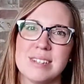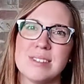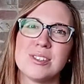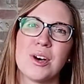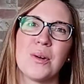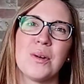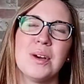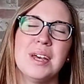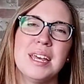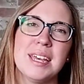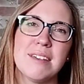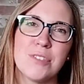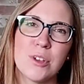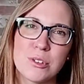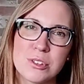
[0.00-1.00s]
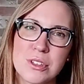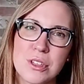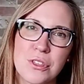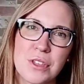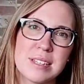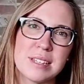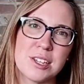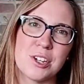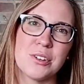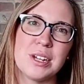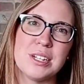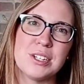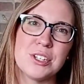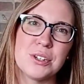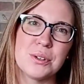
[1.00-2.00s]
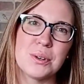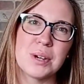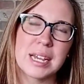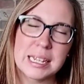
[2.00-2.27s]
So if those are the things that you're into,